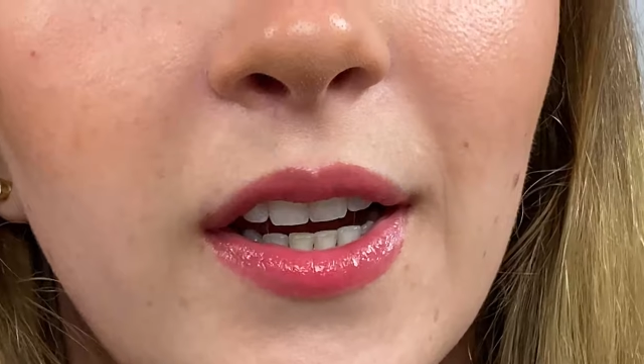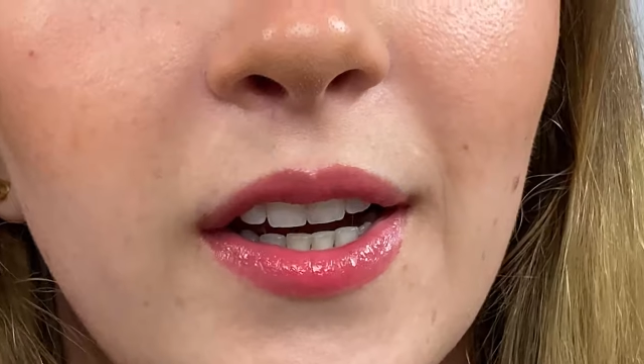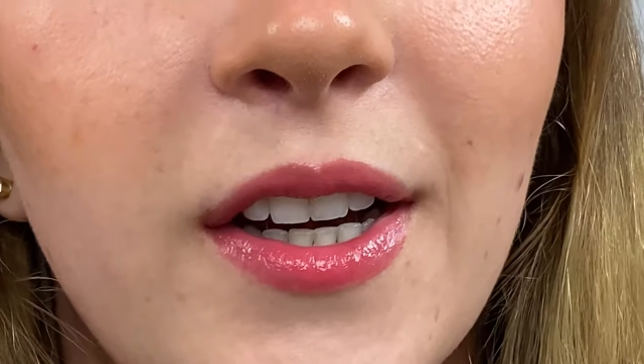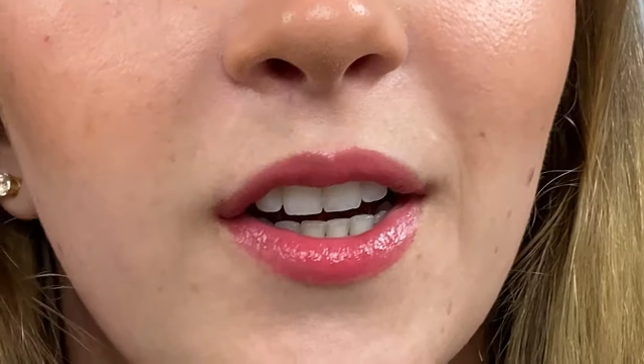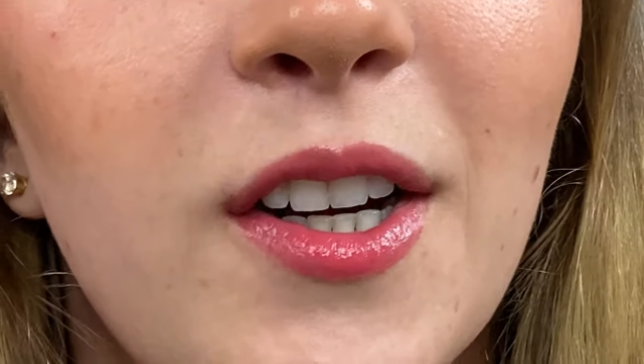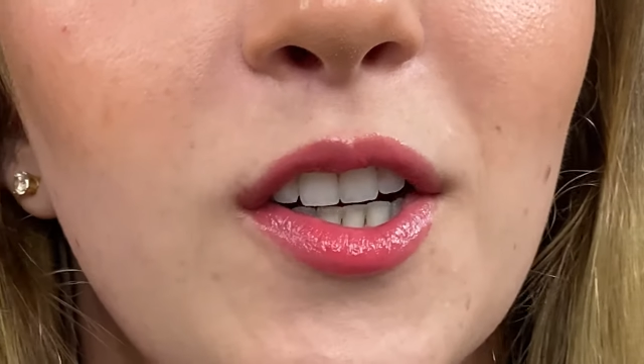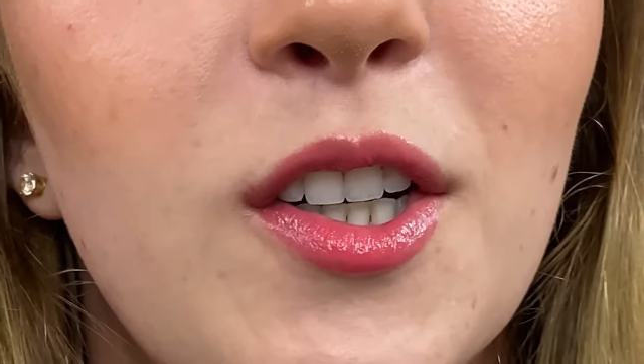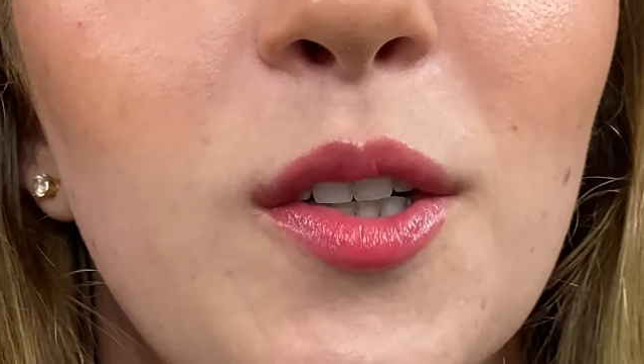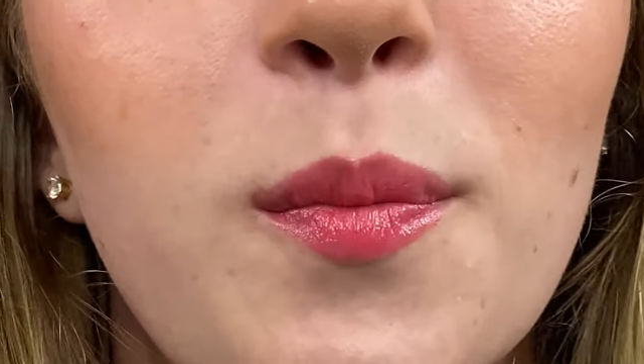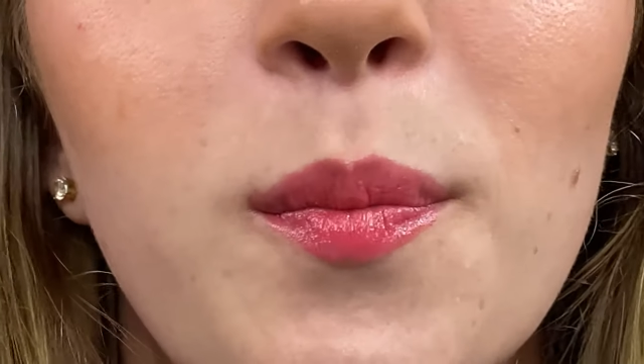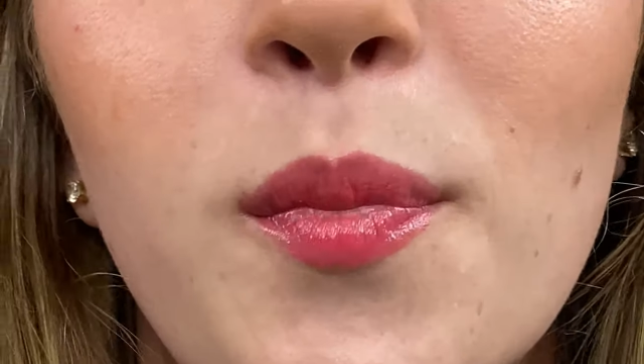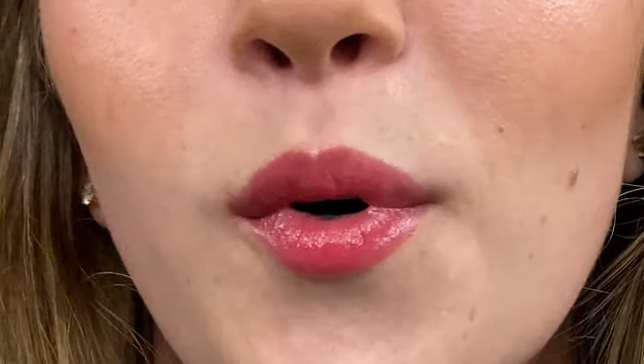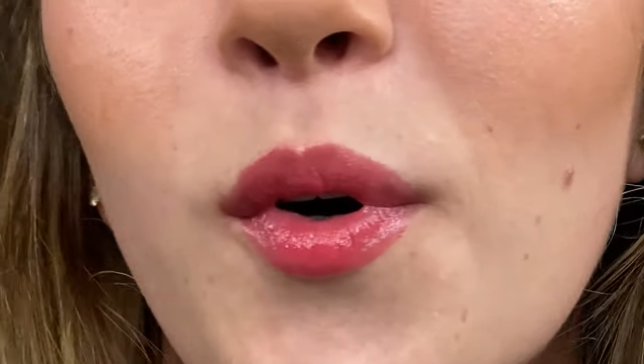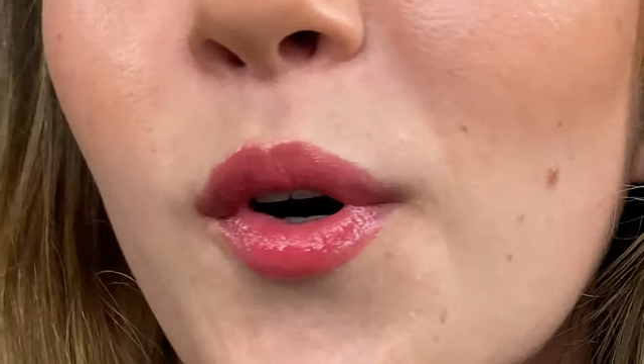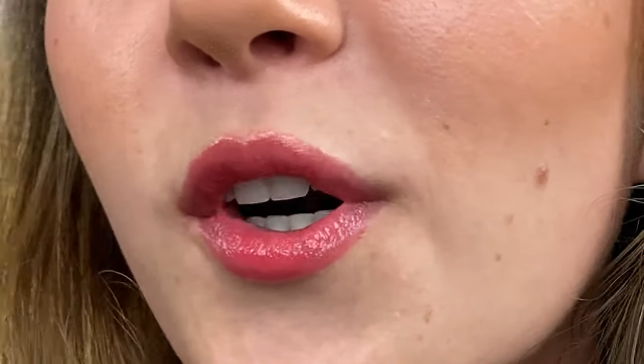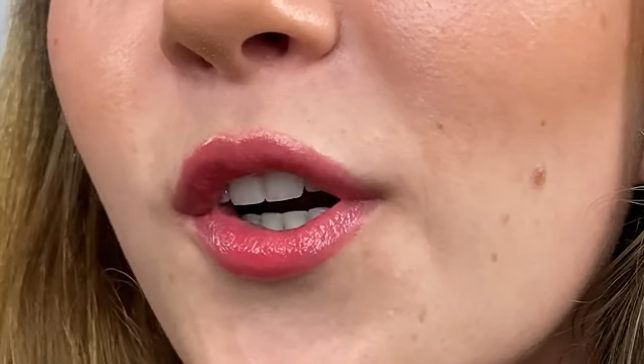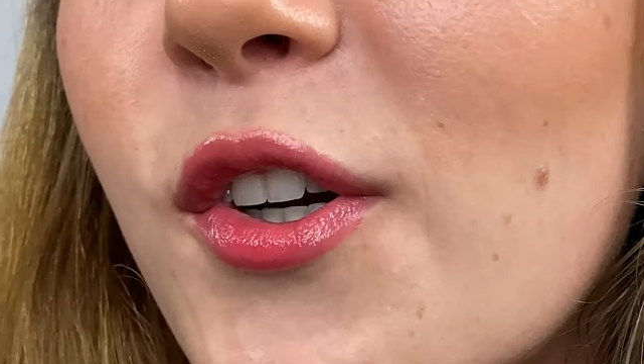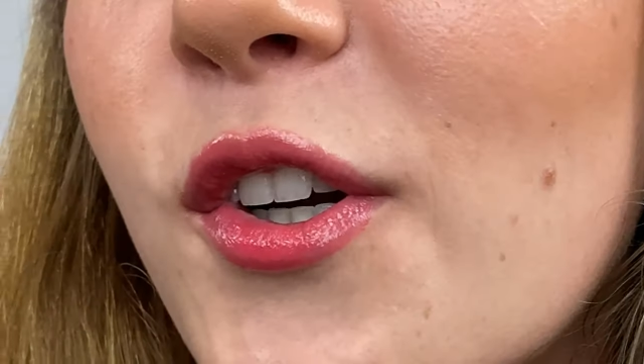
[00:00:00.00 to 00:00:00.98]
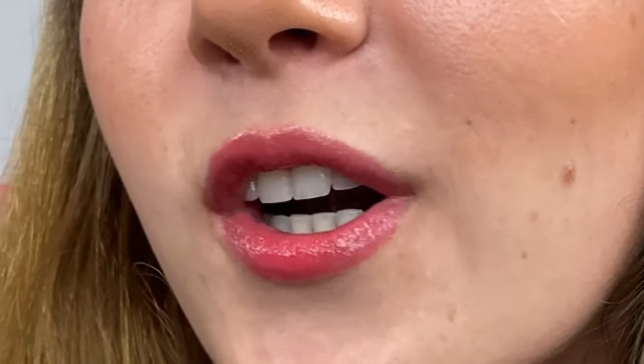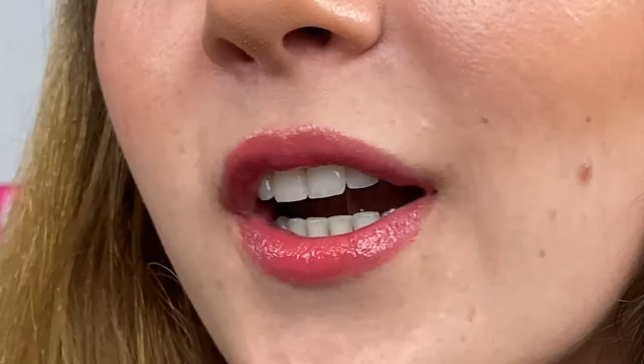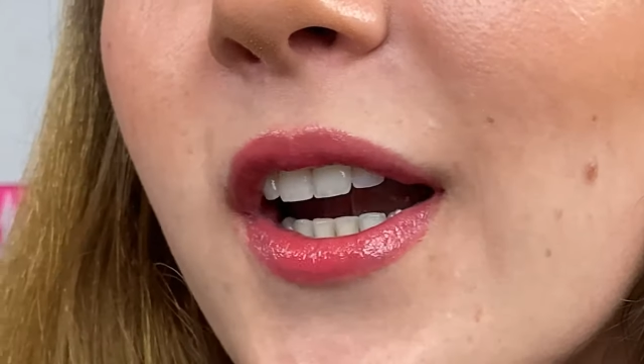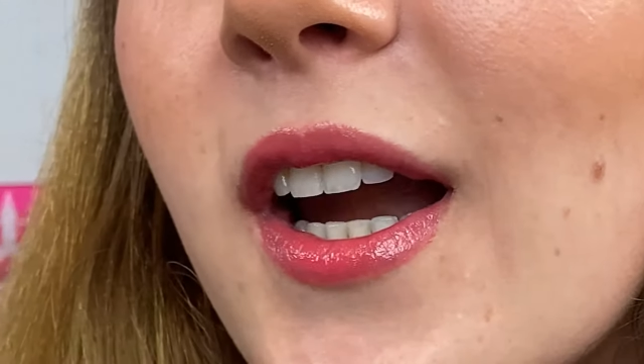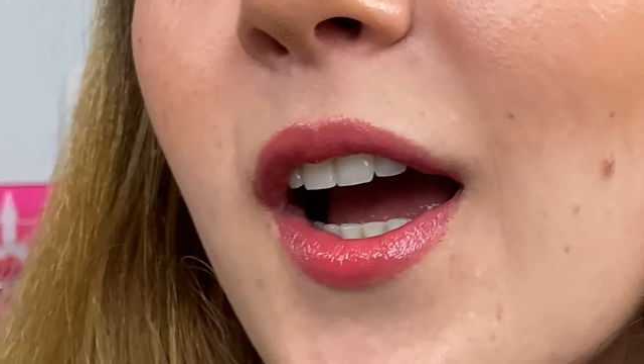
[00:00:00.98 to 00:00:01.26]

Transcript: And here's Portrait